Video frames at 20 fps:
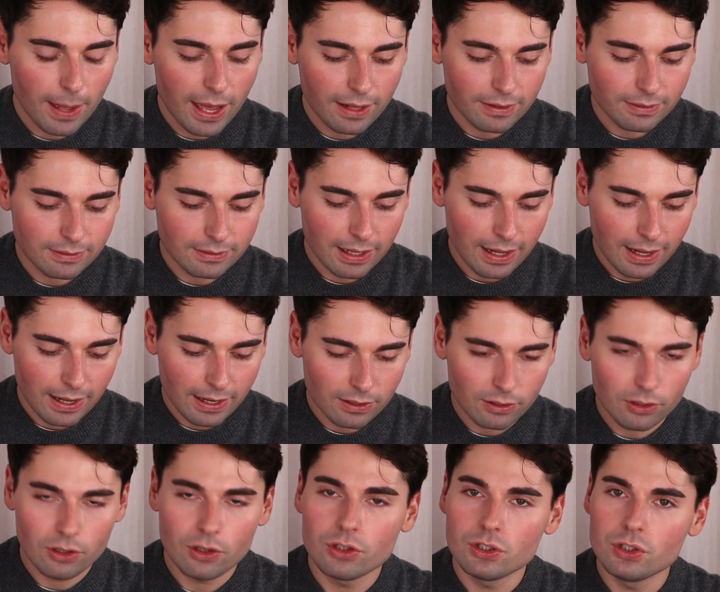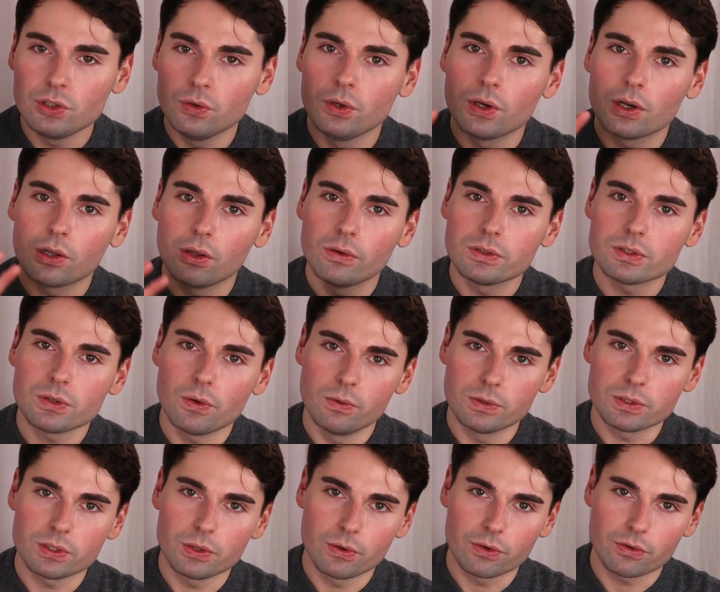And then Uniqlo is
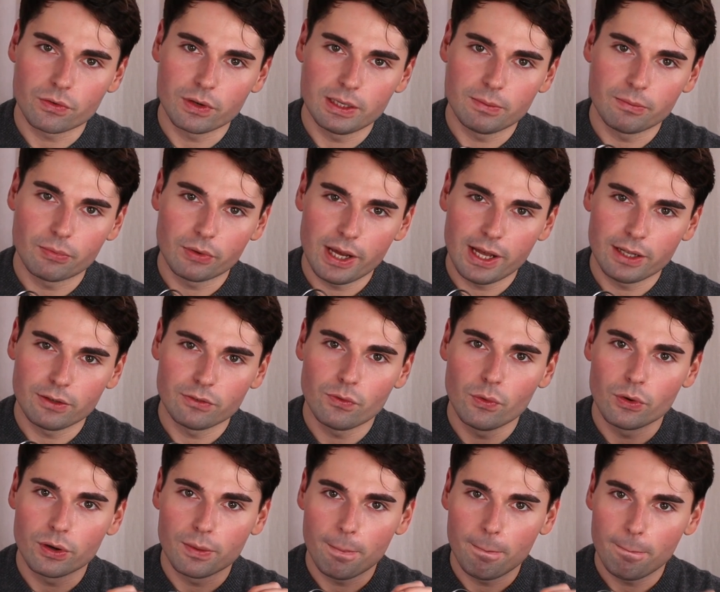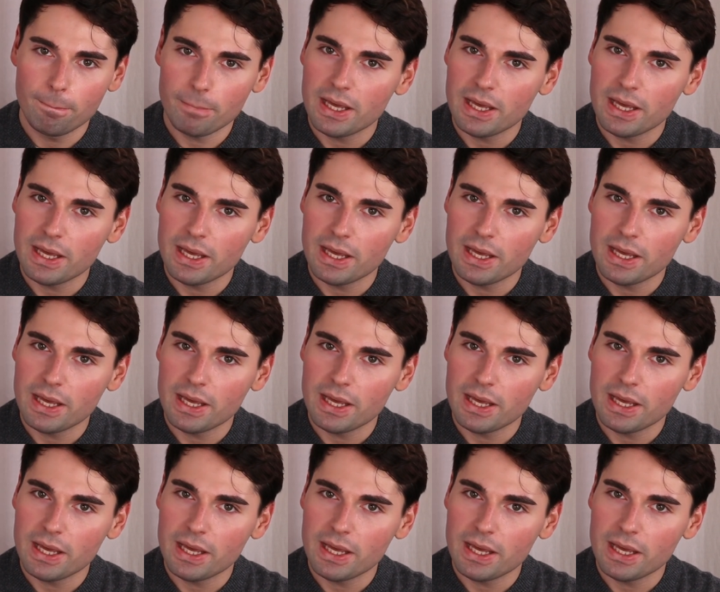also a great brand for